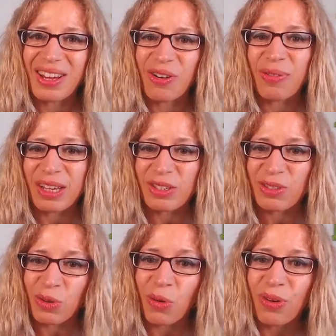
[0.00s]
of that
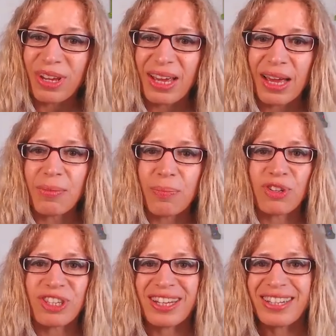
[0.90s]
story and
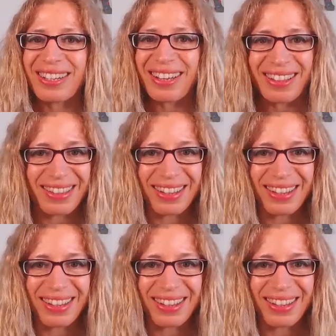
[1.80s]
present it at